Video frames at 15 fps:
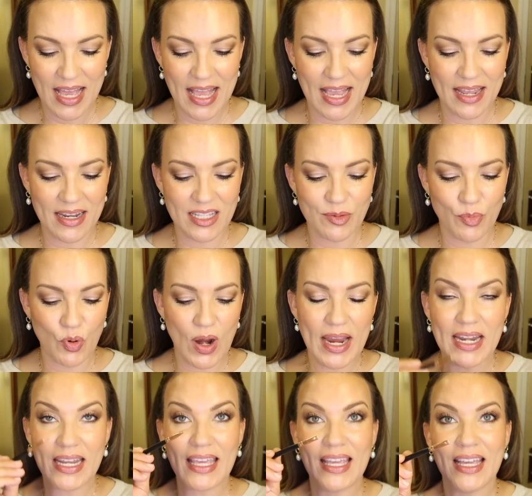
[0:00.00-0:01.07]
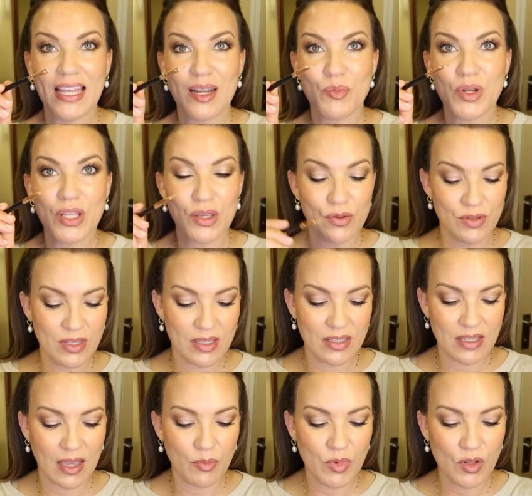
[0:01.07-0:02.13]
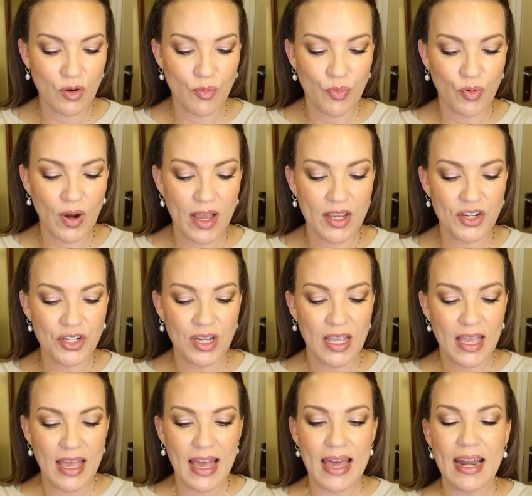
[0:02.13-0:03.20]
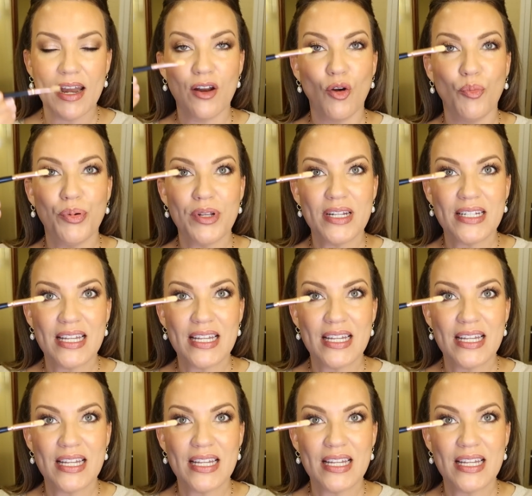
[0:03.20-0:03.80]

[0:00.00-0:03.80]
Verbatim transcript: and it's brightening. And I'm going to use the same little brush. And I don't put a